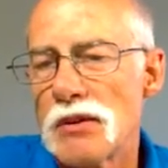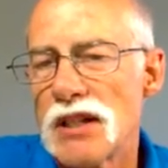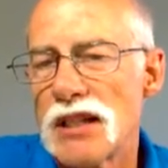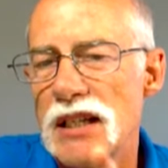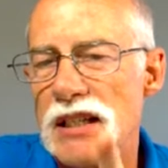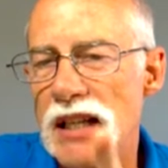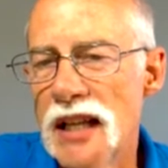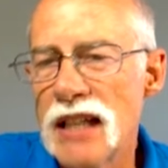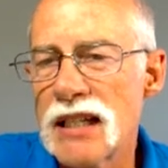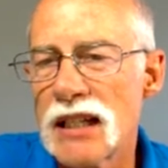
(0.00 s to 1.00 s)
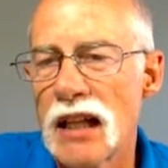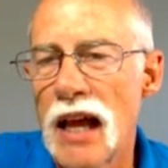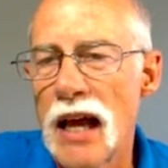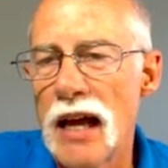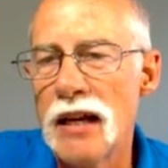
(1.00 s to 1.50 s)
He says this
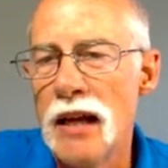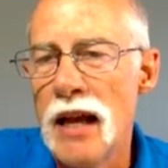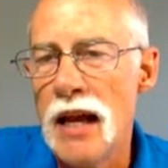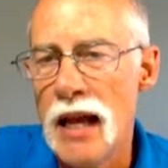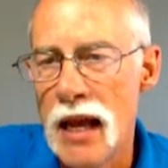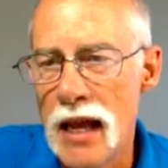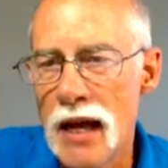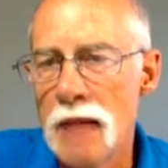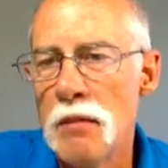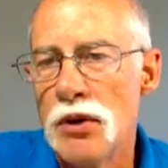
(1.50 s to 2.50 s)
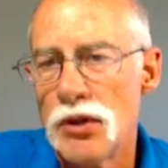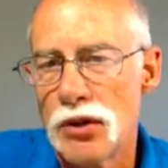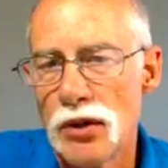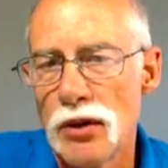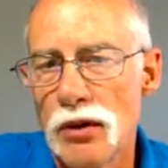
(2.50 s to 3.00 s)
led him
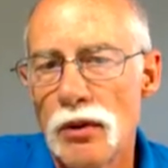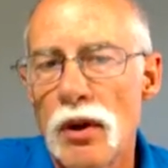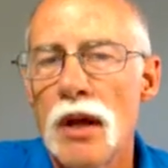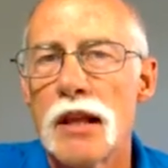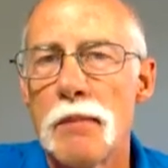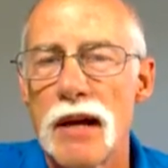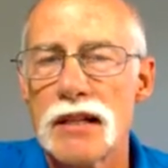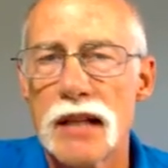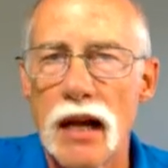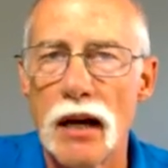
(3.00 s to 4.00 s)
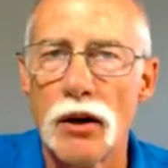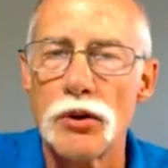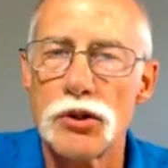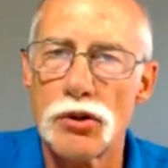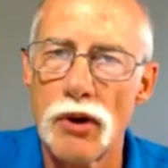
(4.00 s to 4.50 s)
to the Pascal
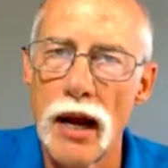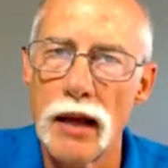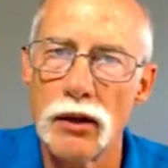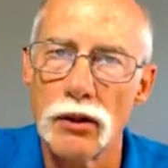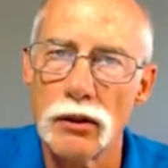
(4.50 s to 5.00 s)
triangle.